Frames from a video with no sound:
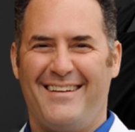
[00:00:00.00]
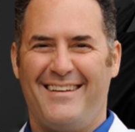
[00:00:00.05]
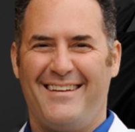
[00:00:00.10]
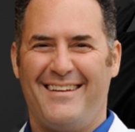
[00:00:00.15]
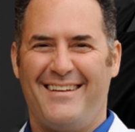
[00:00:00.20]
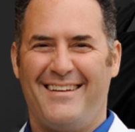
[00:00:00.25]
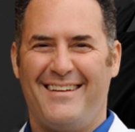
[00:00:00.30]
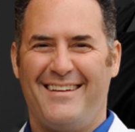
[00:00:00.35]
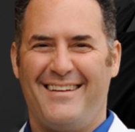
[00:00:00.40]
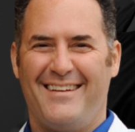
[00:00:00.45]

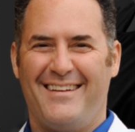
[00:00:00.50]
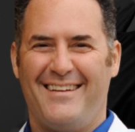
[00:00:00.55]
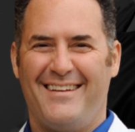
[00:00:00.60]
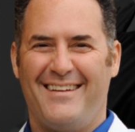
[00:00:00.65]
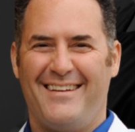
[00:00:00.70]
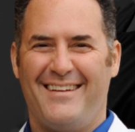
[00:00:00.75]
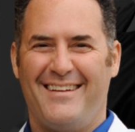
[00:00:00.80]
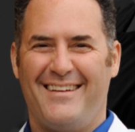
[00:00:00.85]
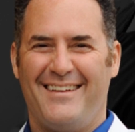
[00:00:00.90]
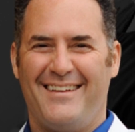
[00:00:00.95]

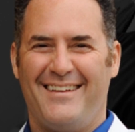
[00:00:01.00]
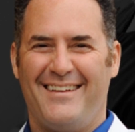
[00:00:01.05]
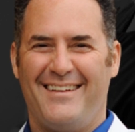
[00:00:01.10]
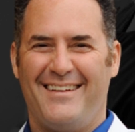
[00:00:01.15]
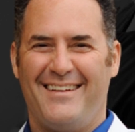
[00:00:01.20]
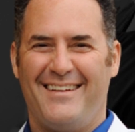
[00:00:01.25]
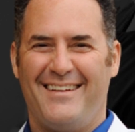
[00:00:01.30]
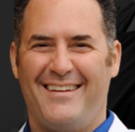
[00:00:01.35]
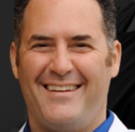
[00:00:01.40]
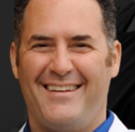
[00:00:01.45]

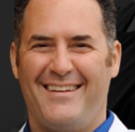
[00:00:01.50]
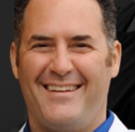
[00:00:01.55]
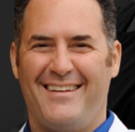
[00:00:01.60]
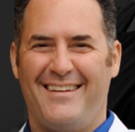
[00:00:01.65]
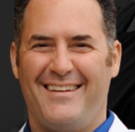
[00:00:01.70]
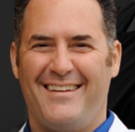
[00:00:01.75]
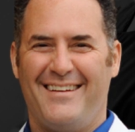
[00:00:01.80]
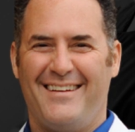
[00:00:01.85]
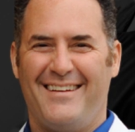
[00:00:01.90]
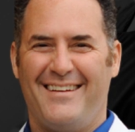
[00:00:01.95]

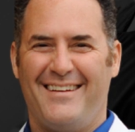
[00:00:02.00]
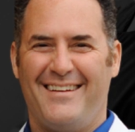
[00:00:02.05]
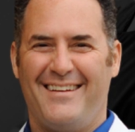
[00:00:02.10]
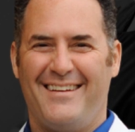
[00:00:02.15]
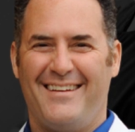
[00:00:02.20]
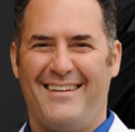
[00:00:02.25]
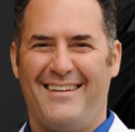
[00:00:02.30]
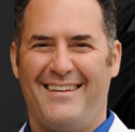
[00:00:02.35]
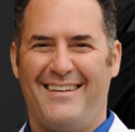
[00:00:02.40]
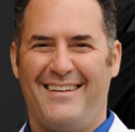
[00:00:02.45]

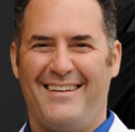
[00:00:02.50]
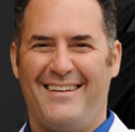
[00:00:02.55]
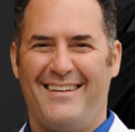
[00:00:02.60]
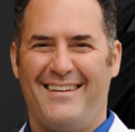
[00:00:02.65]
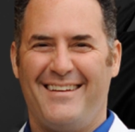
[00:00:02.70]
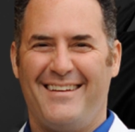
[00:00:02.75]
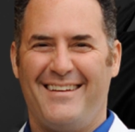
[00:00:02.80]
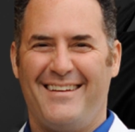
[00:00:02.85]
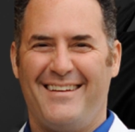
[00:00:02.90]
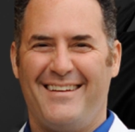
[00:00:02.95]

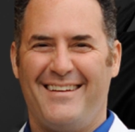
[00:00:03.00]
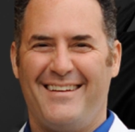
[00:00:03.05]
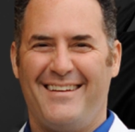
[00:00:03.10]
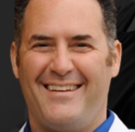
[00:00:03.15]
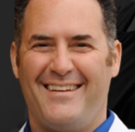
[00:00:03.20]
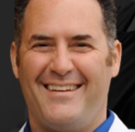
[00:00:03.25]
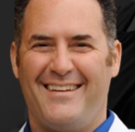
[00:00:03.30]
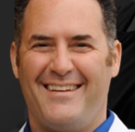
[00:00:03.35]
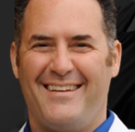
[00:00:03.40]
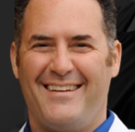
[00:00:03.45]

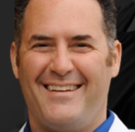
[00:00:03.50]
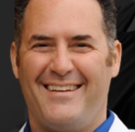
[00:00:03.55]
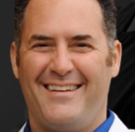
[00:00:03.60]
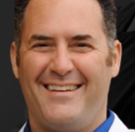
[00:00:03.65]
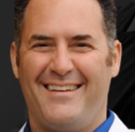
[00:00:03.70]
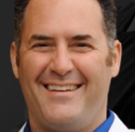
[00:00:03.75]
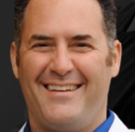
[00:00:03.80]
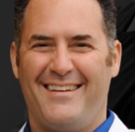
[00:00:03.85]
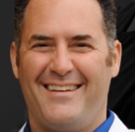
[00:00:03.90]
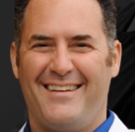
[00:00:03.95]

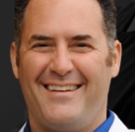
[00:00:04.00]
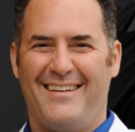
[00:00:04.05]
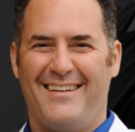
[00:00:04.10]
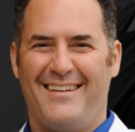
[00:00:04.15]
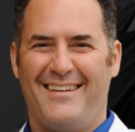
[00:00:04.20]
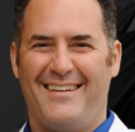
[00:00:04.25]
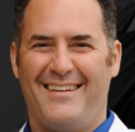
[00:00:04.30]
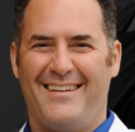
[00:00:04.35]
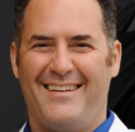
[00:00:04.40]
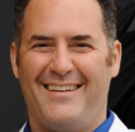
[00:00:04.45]

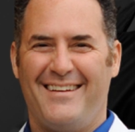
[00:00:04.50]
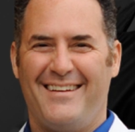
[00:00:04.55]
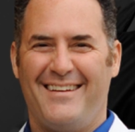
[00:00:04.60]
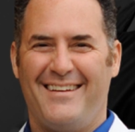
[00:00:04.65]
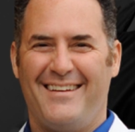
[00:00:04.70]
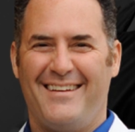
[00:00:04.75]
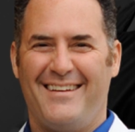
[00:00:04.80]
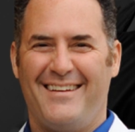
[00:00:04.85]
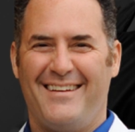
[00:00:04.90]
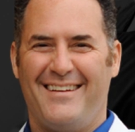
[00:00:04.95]

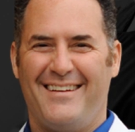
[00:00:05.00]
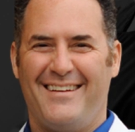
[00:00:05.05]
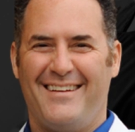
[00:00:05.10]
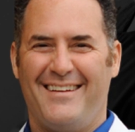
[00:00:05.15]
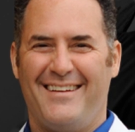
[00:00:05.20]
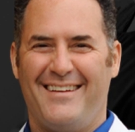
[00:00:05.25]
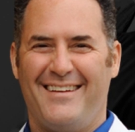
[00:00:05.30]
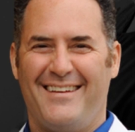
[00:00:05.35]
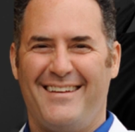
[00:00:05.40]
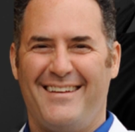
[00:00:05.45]

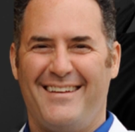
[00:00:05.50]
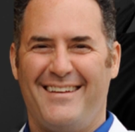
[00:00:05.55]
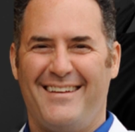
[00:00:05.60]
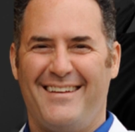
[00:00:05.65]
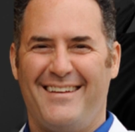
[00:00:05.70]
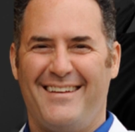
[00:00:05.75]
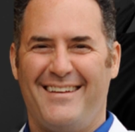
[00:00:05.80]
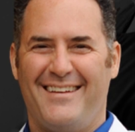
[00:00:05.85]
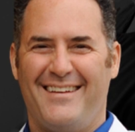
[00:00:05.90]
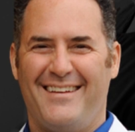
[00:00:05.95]

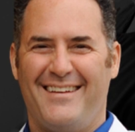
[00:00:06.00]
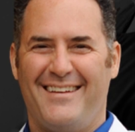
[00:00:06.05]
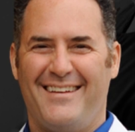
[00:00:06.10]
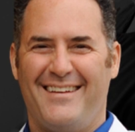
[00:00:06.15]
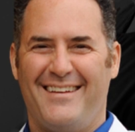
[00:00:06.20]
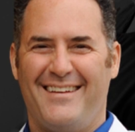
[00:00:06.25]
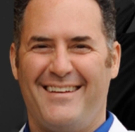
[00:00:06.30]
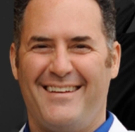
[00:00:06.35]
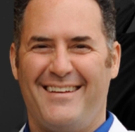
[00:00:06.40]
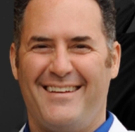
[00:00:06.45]

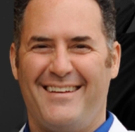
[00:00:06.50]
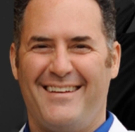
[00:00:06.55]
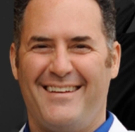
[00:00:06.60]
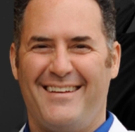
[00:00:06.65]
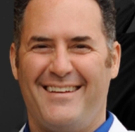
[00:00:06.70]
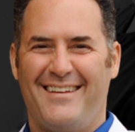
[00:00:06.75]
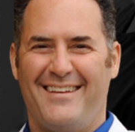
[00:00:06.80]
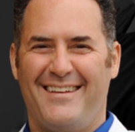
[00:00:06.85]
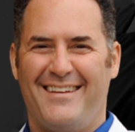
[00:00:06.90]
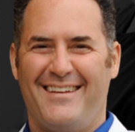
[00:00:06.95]

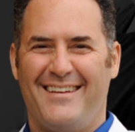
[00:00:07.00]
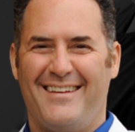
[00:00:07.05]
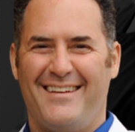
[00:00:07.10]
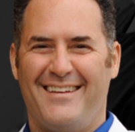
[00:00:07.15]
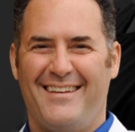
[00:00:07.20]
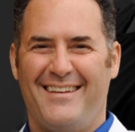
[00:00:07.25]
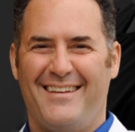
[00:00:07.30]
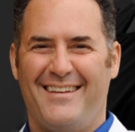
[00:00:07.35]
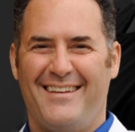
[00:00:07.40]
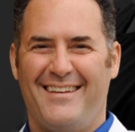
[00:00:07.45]

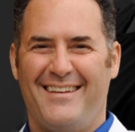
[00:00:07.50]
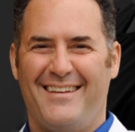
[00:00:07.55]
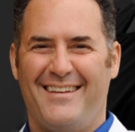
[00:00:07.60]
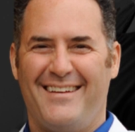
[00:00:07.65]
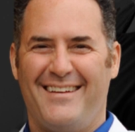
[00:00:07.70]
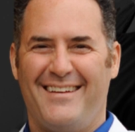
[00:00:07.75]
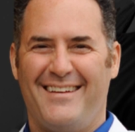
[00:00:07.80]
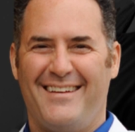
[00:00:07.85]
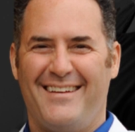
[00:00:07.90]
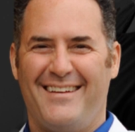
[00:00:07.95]
This is a still picture; no speech is visible.